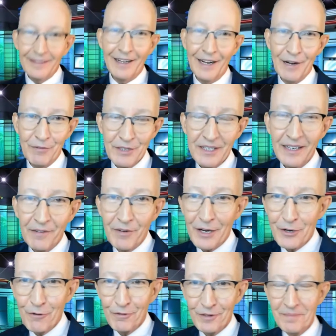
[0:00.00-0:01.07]
obviously, I've gotten
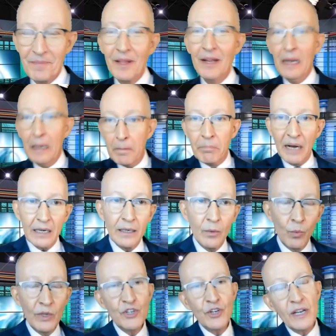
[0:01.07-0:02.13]
over them. But
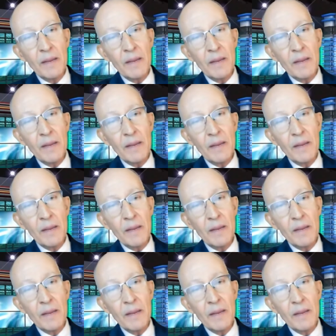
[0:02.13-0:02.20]
once you get